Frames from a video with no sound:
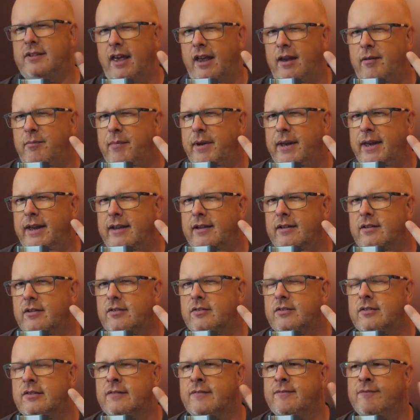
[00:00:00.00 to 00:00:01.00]
10
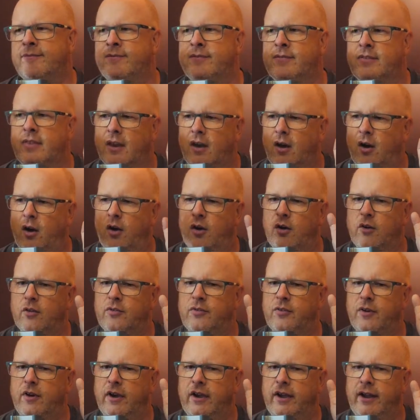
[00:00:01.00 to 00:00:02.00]
minutes
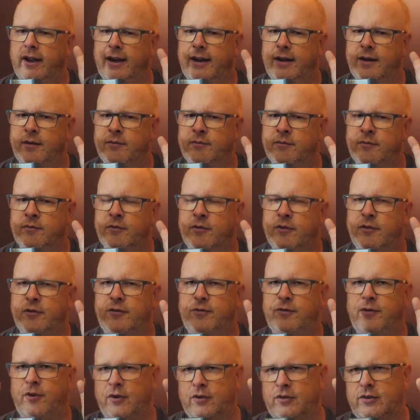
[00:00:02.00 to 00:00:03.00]
of
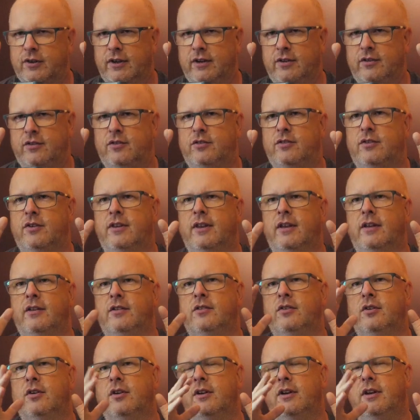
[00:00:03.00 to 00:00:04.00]
footage to
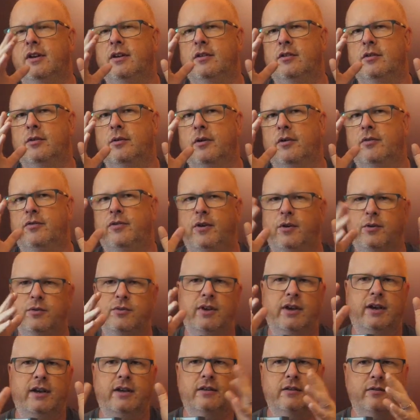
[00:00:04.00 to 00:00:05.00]
then turn into a few
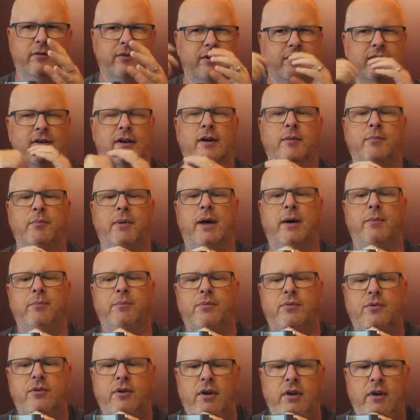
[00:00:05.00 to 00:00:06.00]
seconds of a time
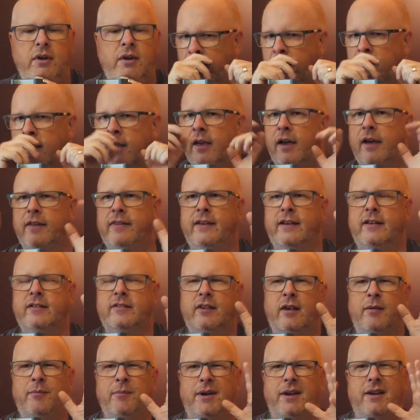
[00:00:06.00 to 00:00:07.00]
lapse. I think
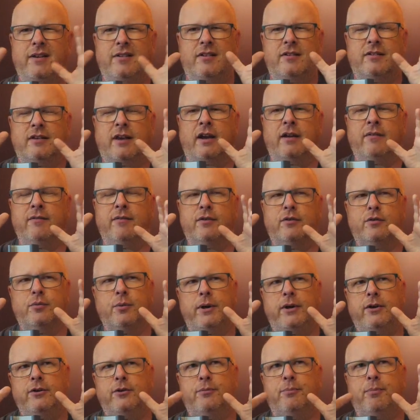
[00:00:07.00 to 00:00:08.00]
10 minutes is kind of a
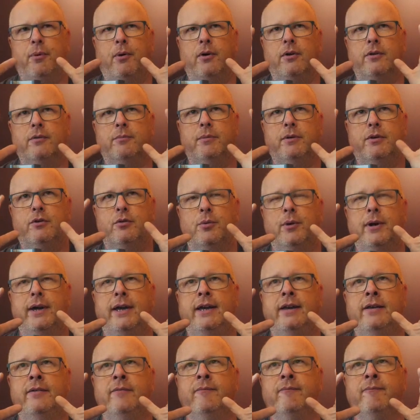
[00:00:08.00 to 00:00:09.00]
sweet spot
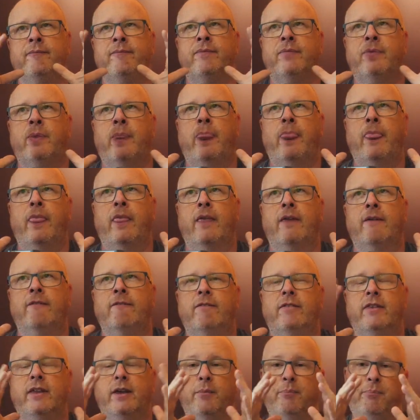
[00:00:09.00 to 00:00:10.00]
between
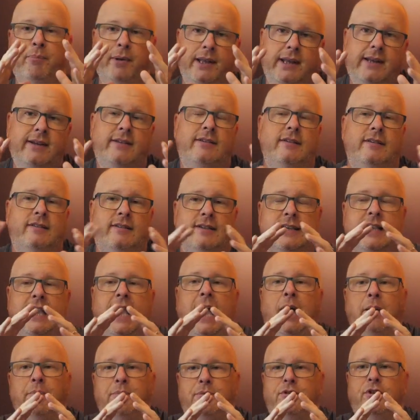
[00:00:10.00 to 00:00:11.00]
the ability to
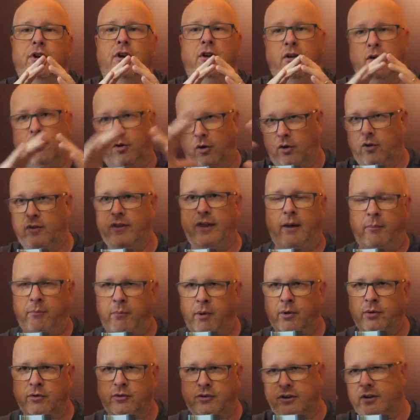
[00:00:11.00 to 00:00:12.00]
capture all that
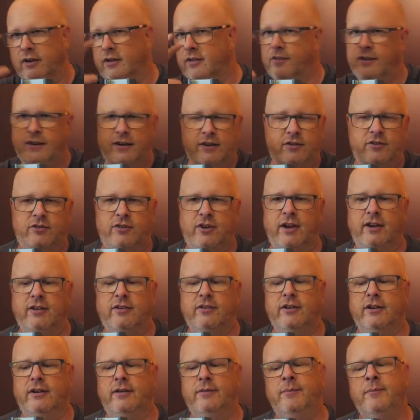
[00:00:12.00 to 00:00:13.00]
motion and things
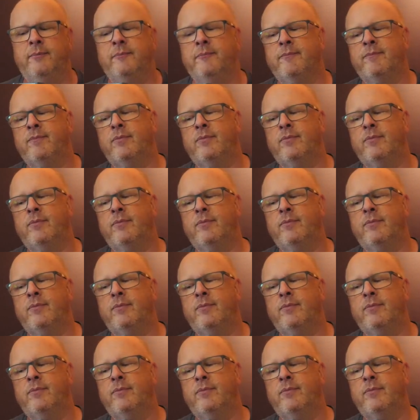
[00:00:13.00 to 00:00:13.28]
changing